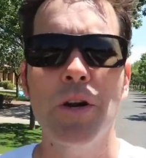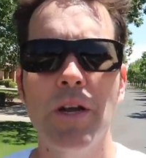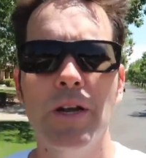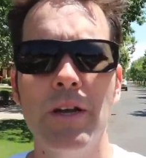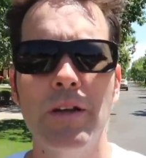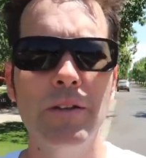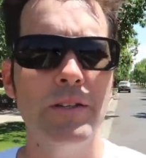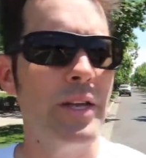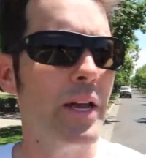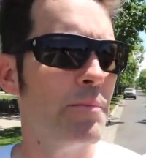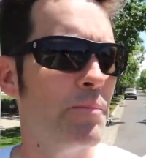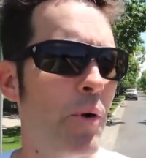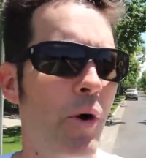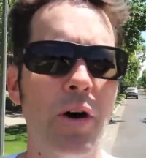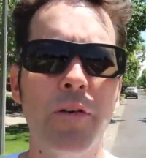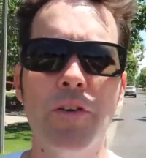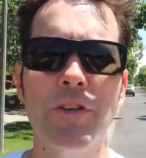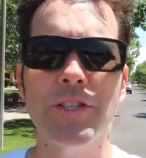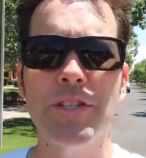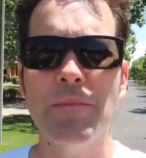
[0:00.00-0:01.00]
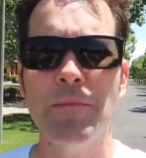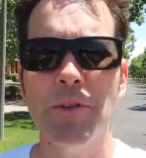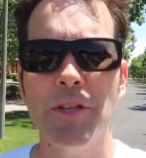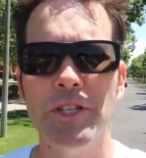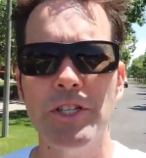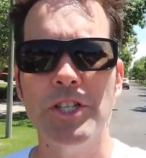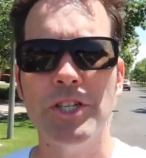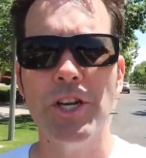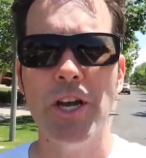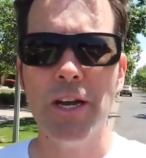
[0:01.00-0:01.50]
gonna take part of our
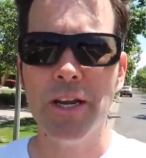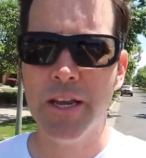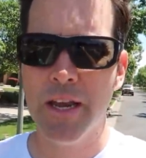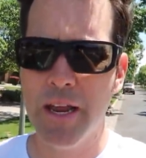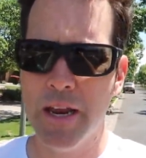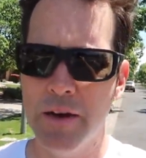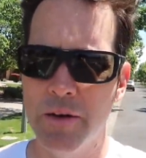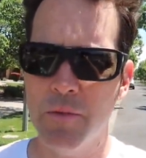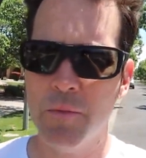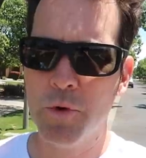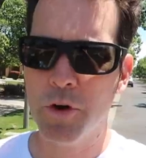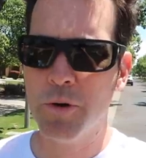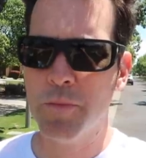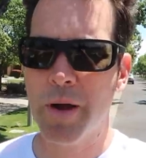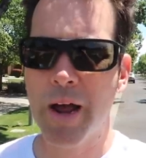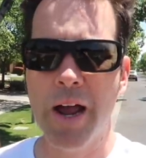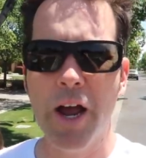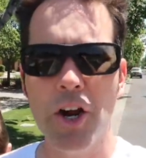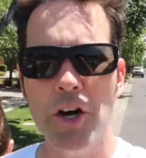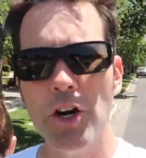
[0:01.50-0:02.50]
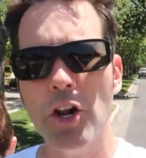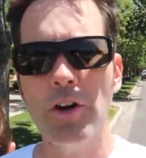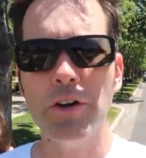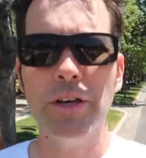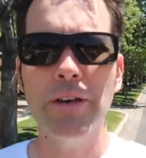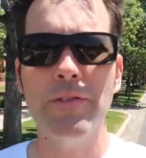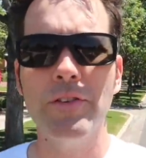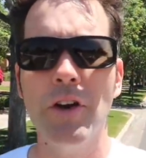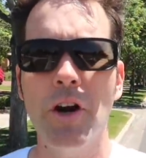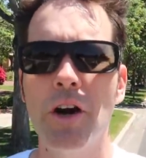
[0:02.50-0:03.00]
stimulus check and we're gonna buy $100
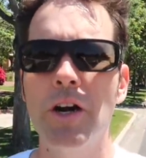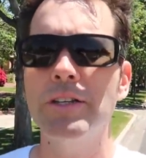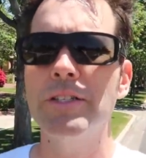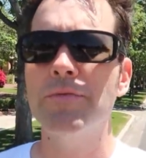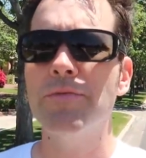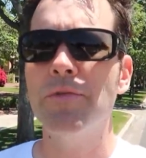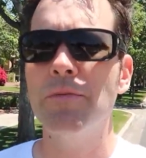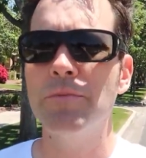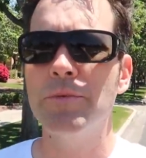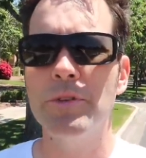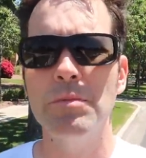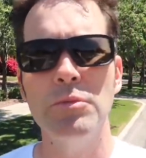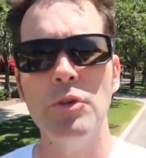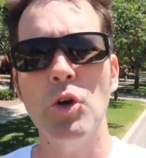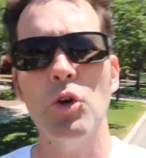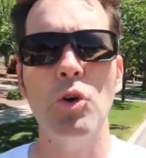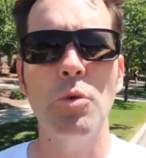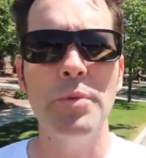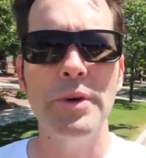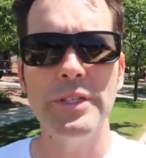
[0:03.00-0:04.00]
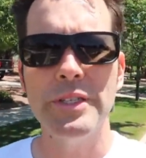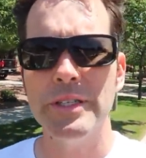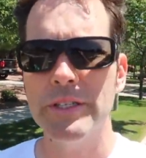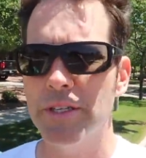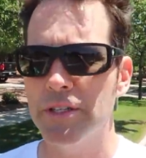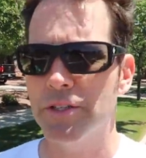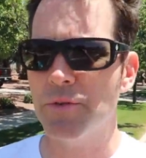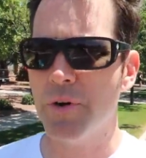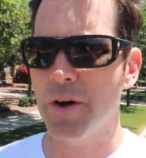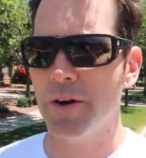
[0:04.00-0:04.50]
gift cards from some local
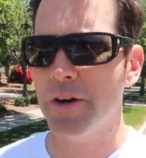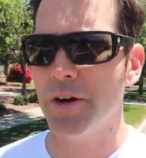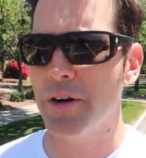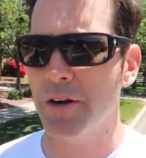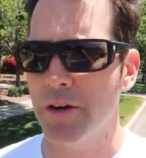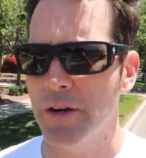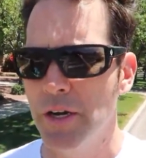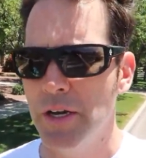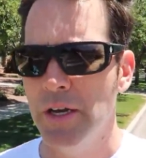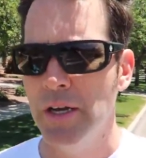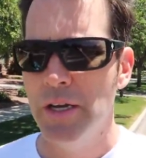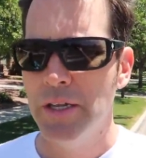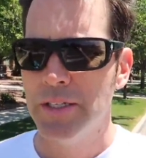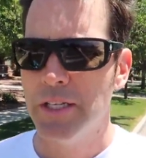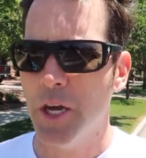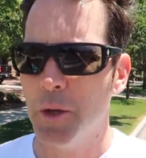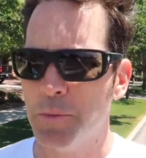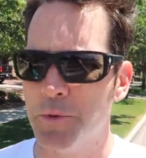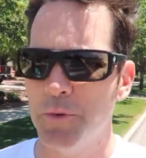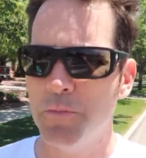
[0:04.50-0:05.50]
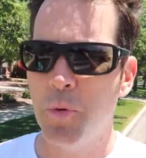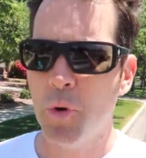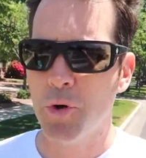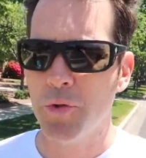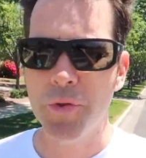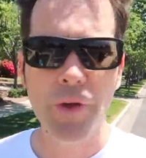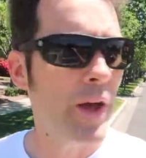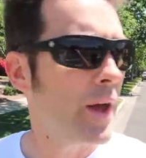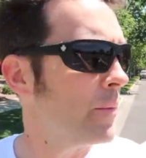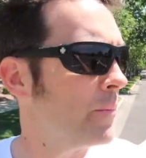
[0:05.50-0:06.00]
businesses around here to help support
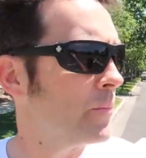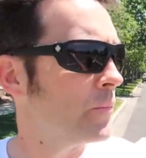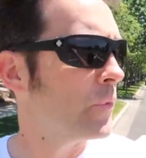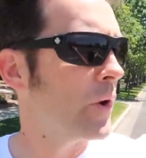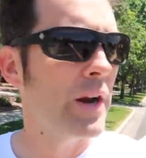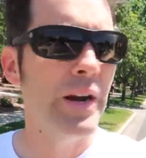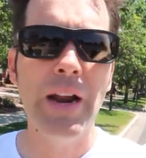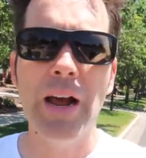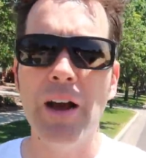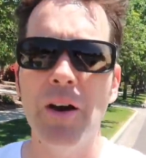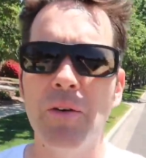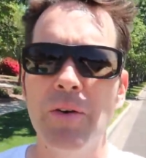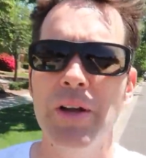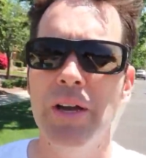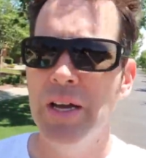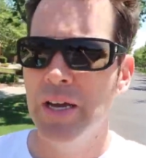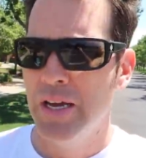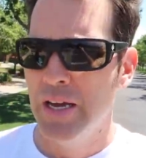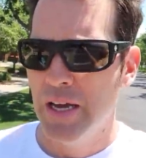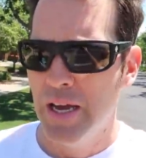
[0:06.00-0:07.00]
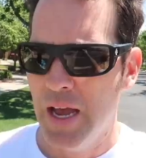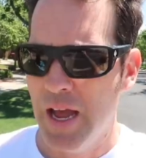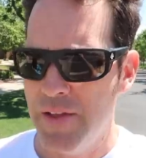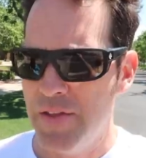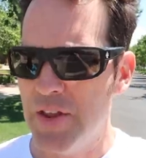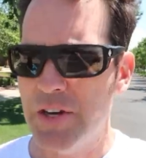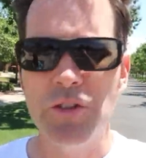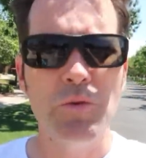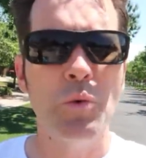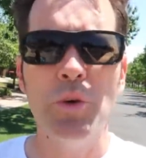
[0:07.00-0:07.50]
them right now. And
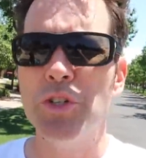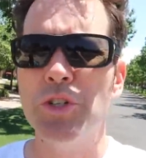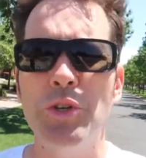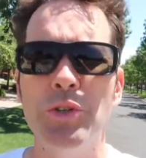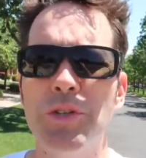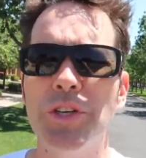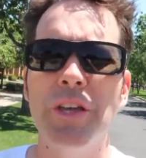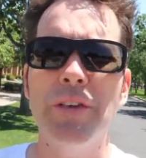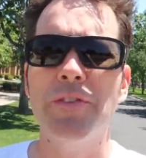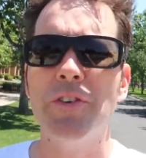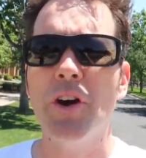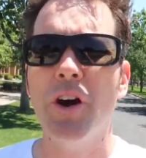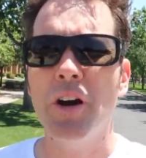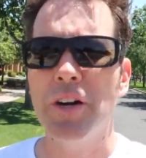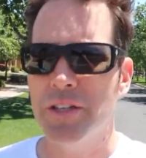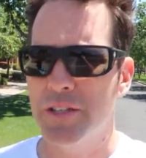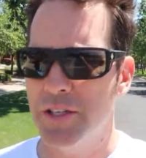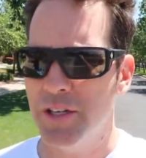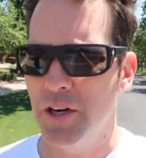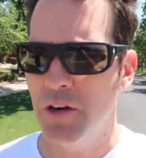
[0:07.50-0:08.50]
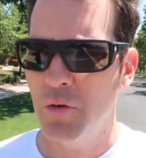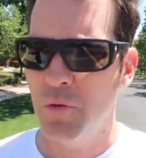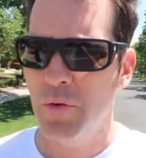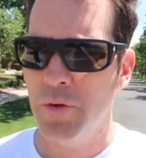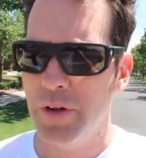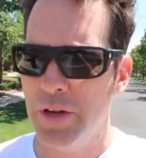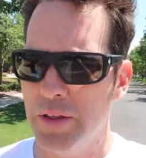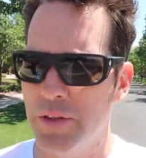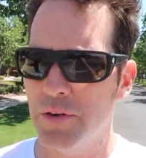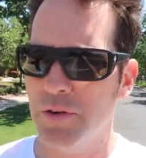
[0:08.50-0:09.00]
then we'll just use the gift cards, you know,
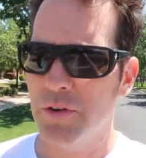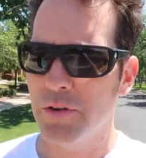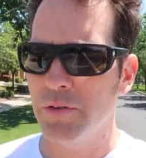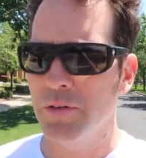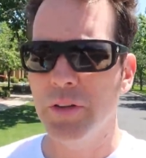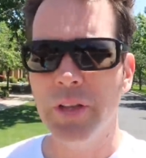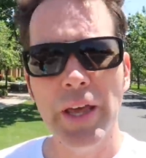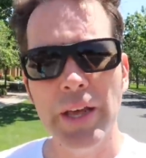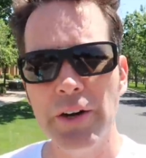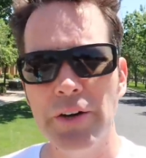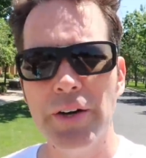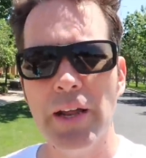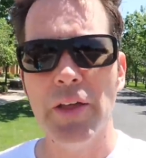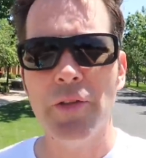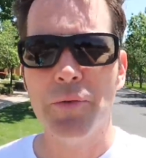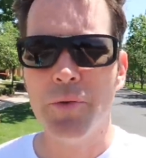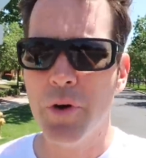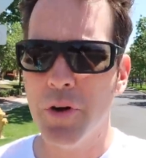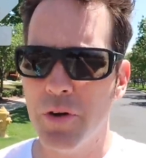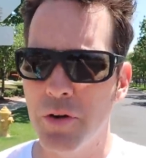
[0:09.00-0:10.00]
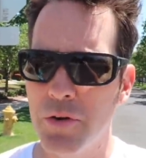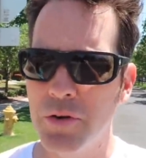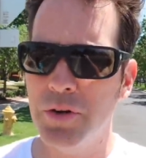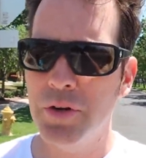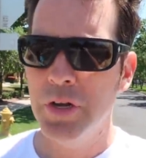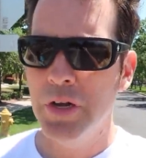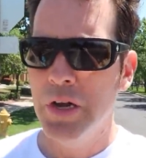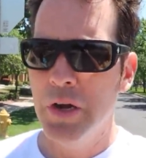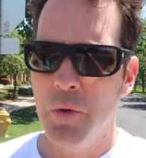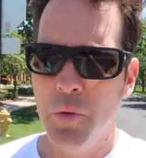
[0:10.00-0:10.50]
either later down the road
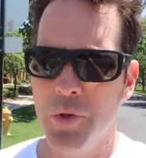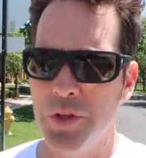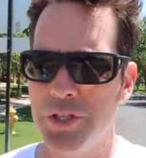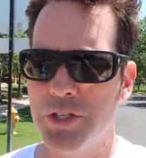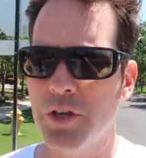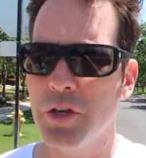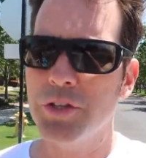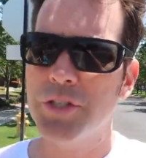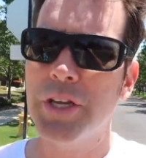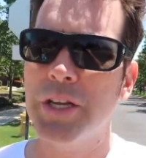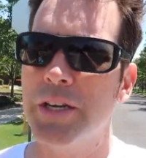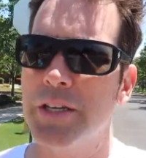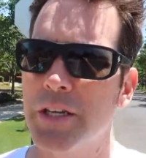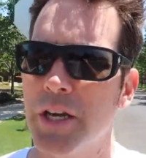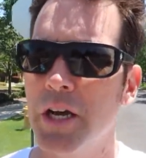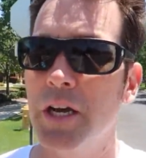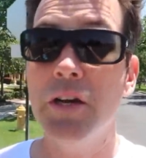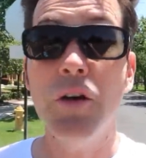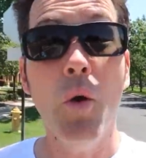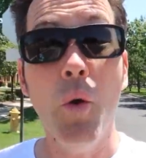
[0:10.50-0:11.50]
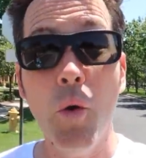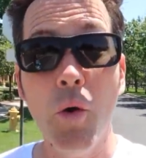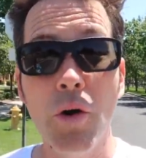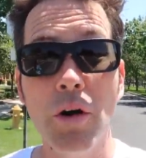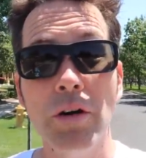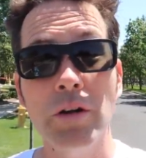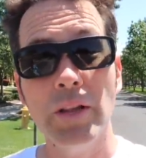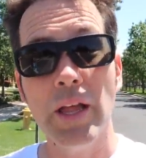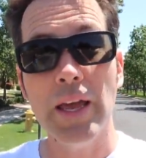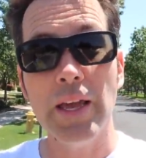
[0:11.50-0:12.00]
when this is all said and done,
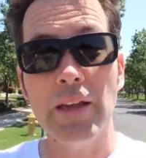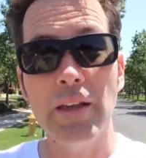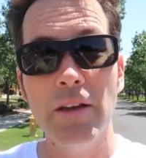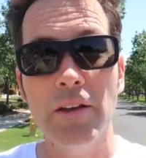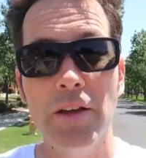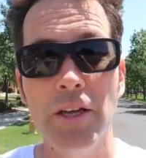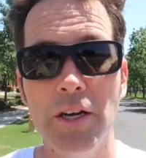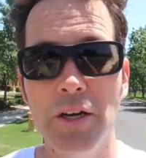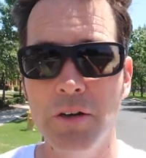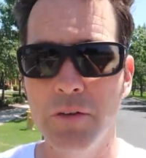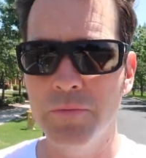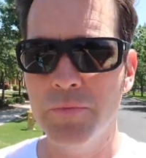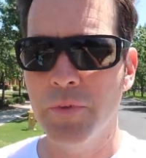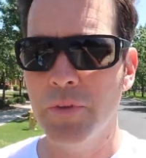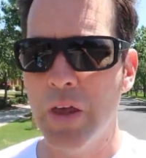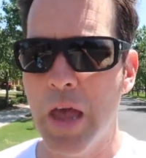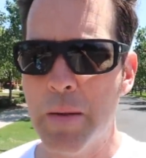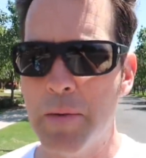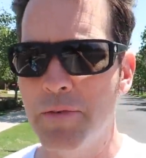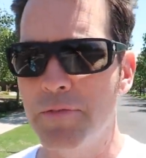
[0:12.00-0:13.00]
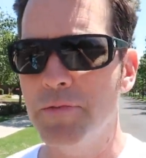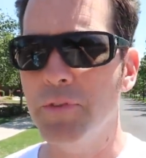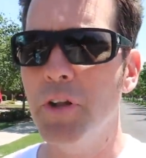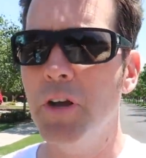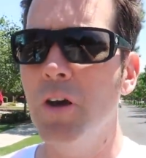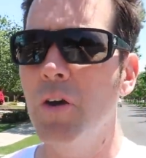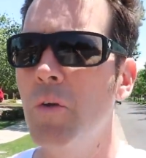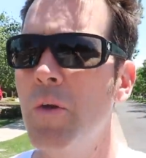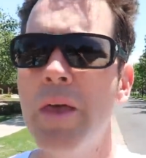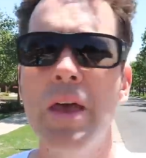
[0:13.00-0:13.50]
or like, you know, Ebb and
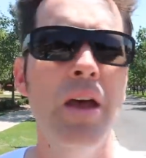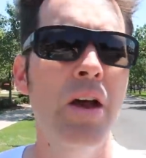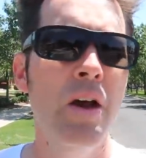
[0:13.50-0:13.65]
Flow,